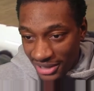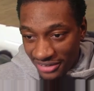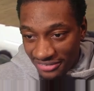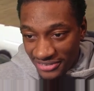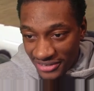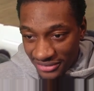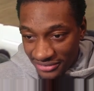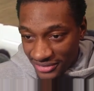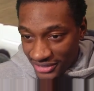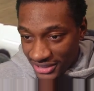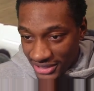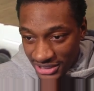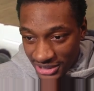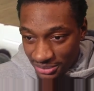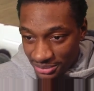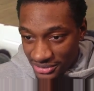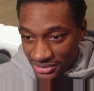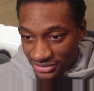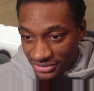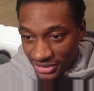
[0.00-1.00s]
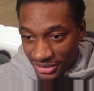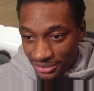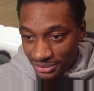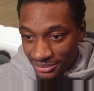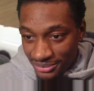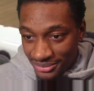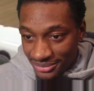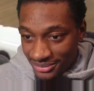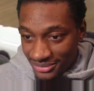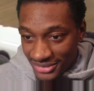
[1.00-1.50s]
my favorite clips
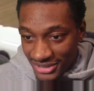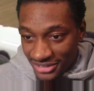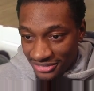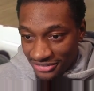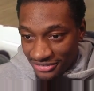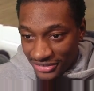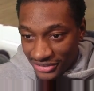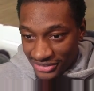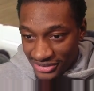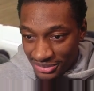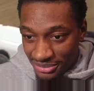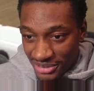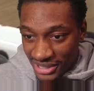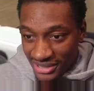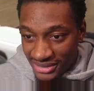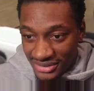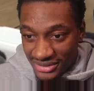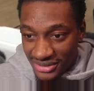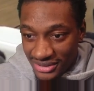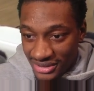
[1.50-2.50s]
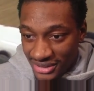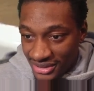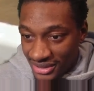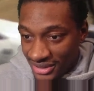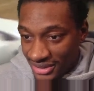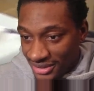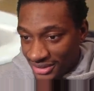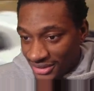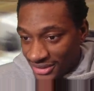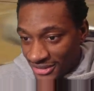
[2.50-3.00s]
from the first semester.
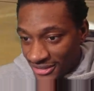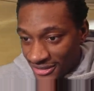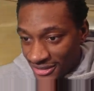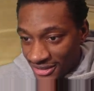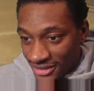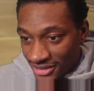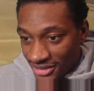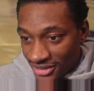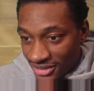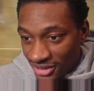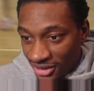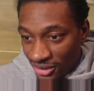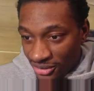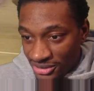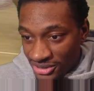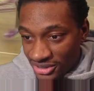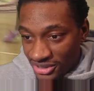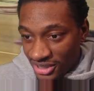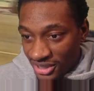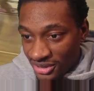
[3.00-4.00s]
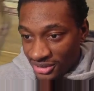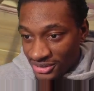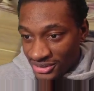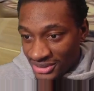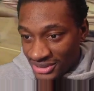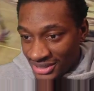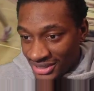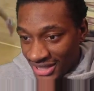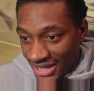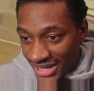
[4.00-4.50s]
Coast to
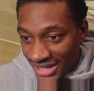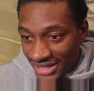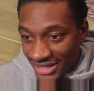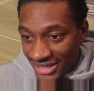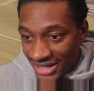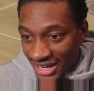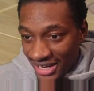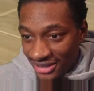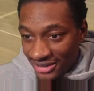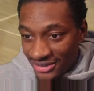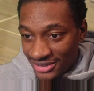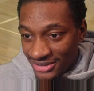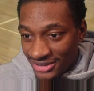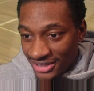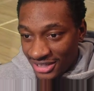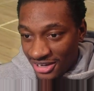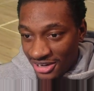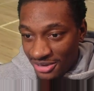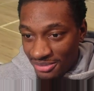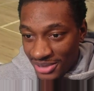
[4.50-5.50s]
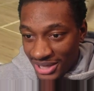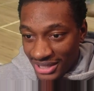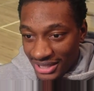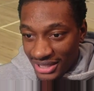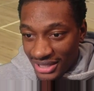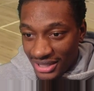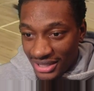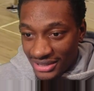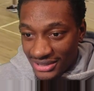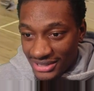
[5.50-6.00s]
coast, in and out. Oh, my
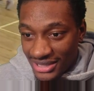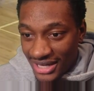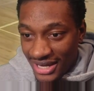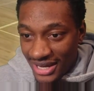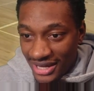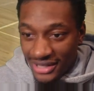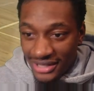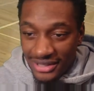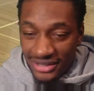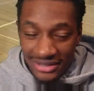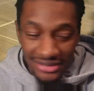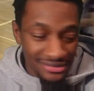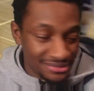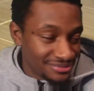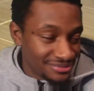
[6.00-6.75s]
gosh. Hey.